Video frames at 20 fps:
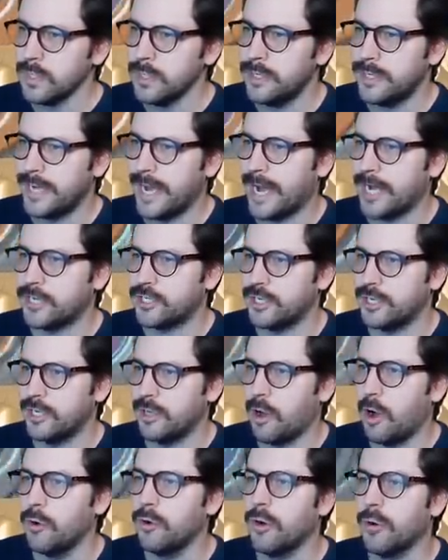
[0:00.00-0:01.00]
Dash in the...
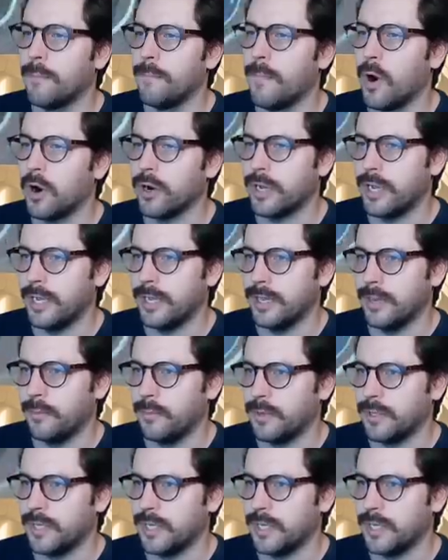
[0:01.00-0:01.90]
Oh, you're marking them with